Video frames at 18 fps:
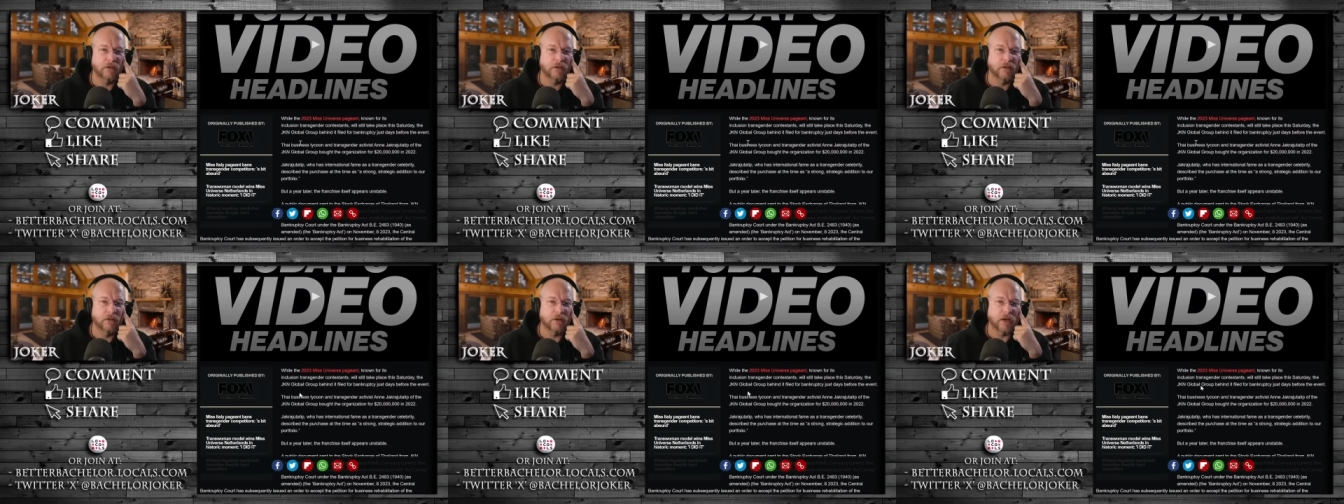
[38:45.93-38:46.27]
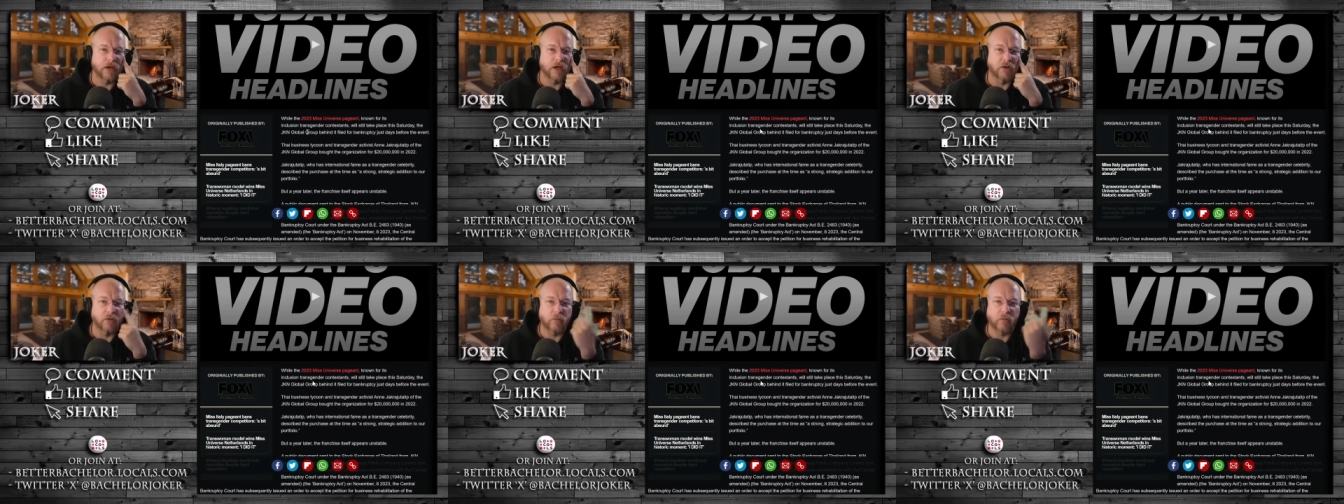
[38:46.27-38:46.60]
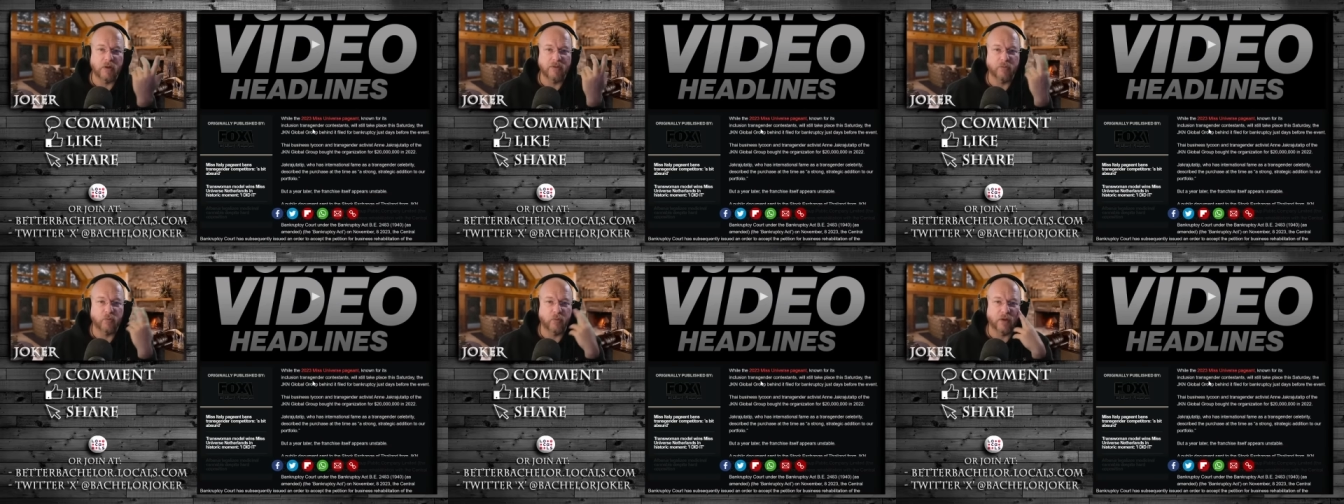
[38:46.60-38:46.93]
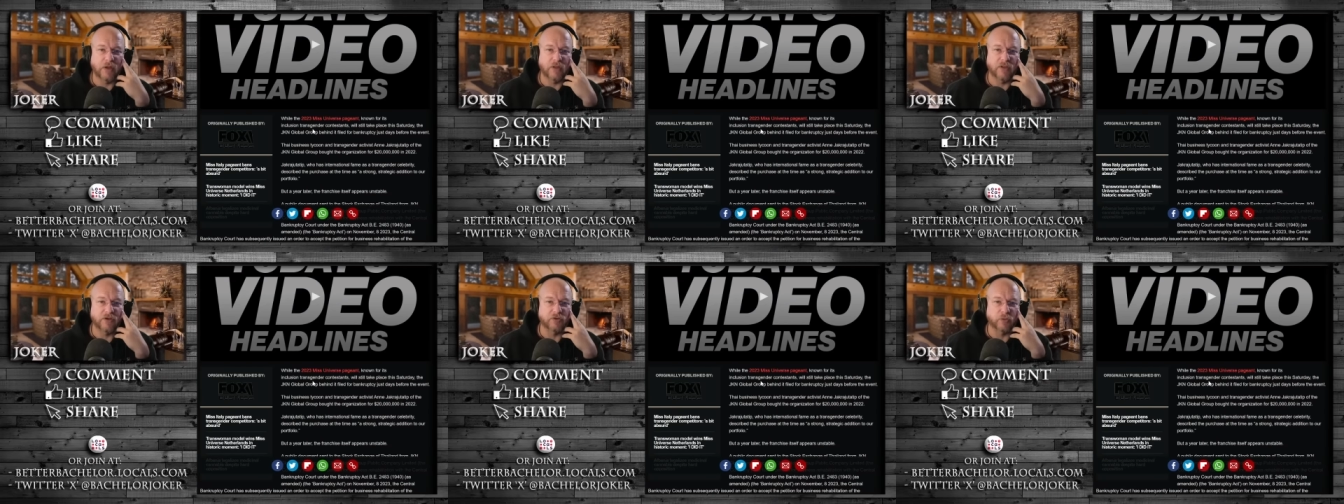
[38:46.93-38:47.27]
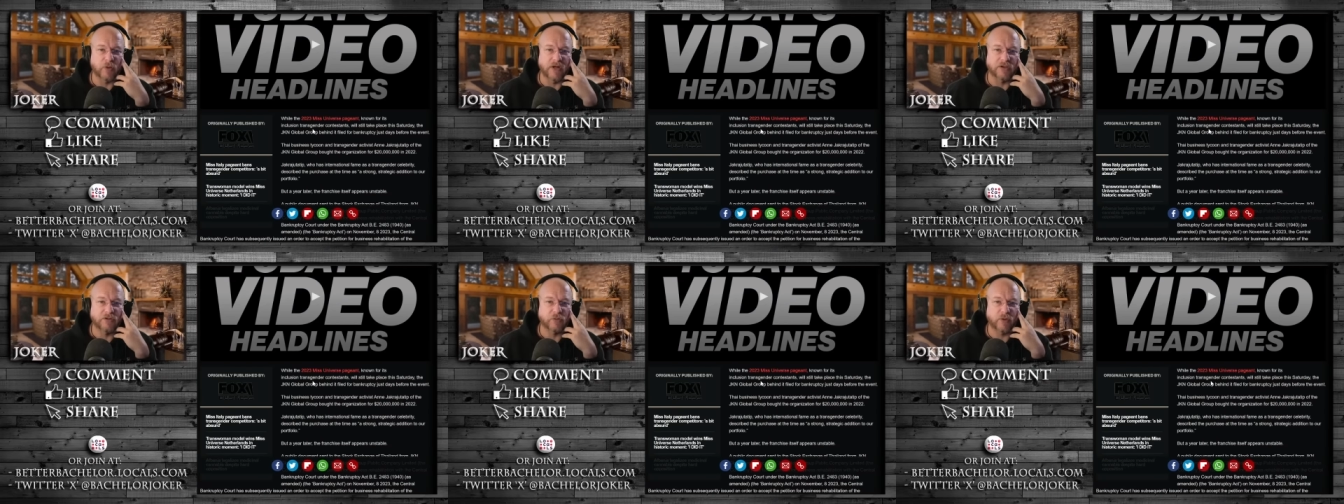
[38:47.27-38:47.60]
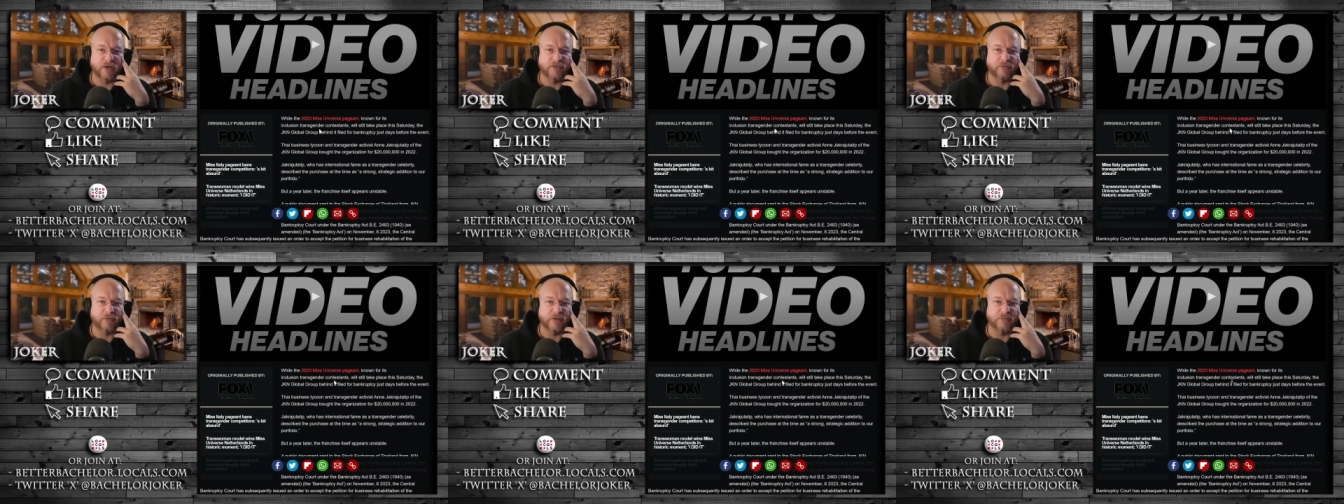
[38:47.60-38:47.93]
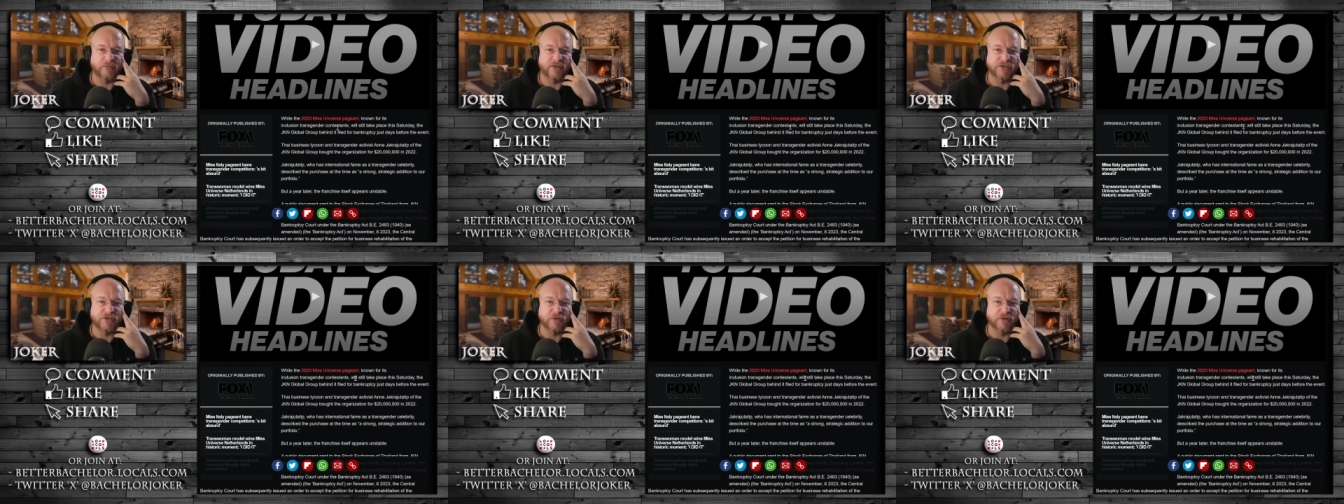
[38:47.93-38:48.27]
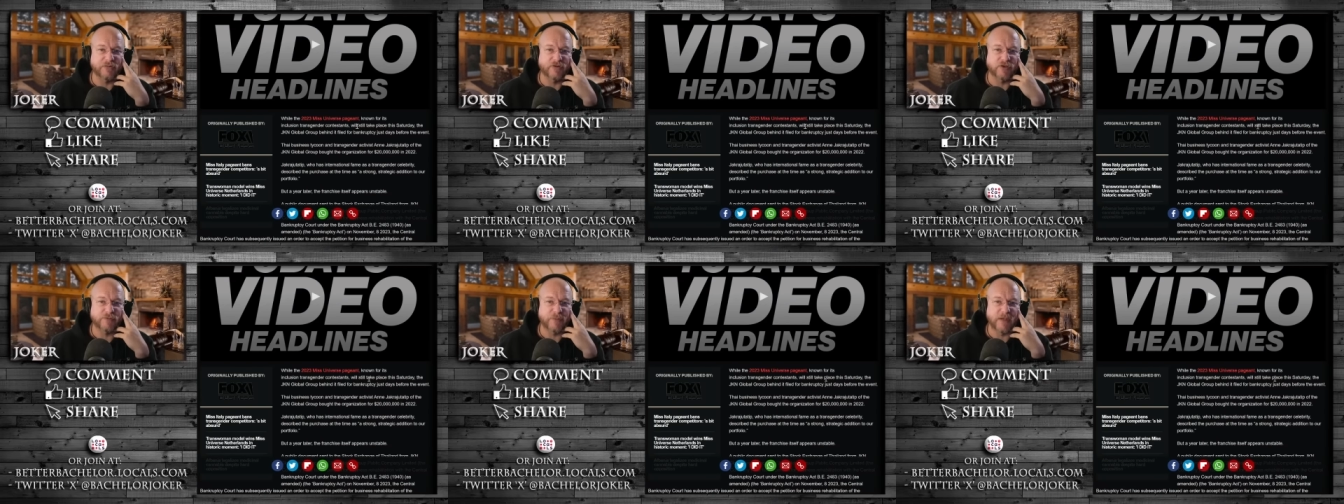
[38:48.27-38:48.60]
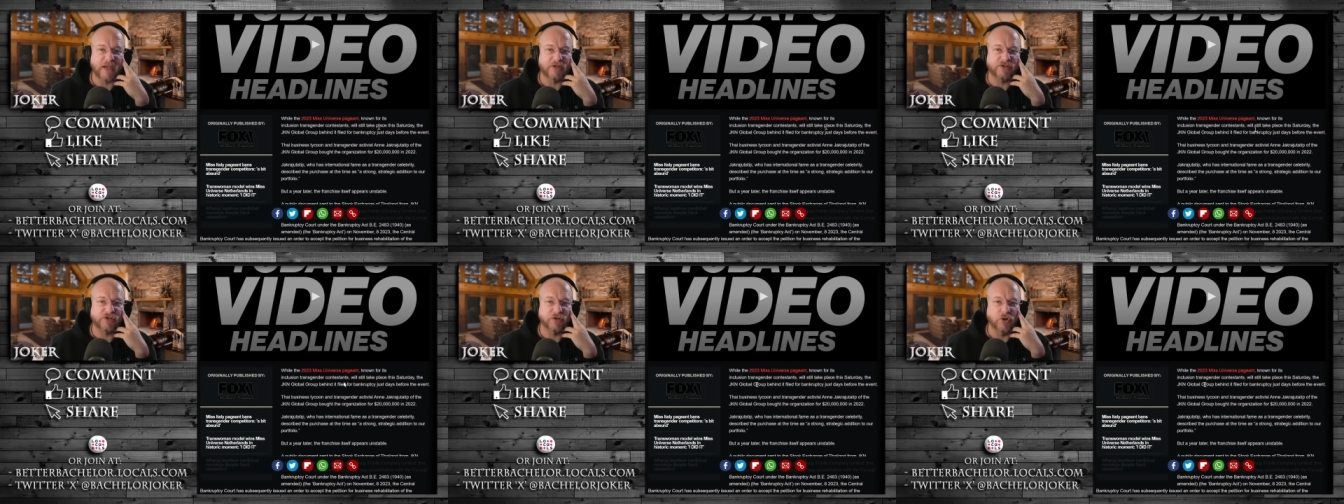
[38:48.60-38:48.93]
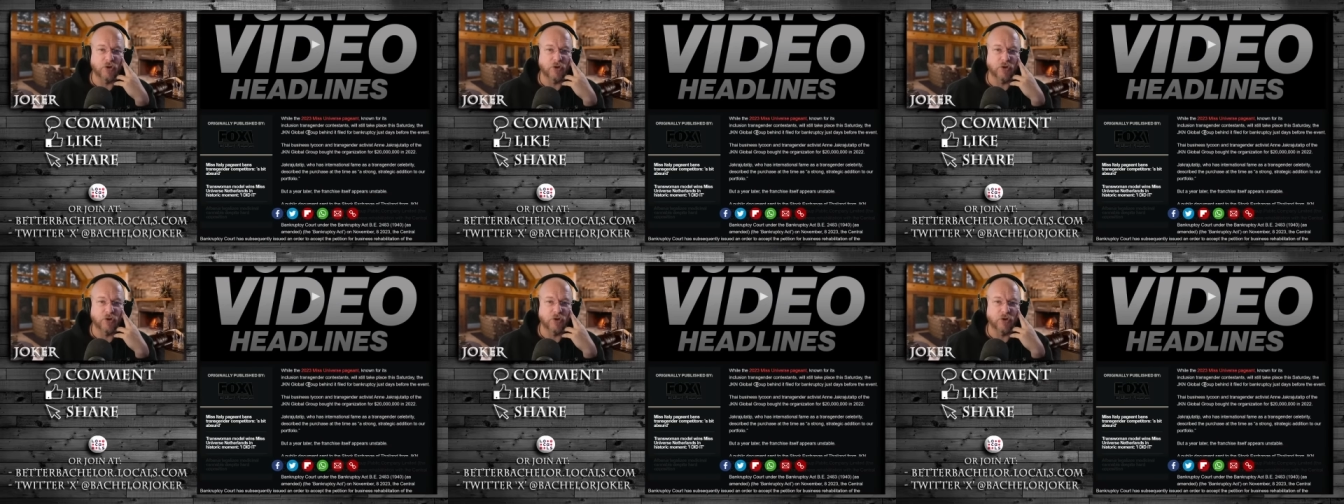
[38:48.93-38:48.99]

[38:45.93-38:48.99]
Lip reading: Well, the 2023 Miss Universe pageant,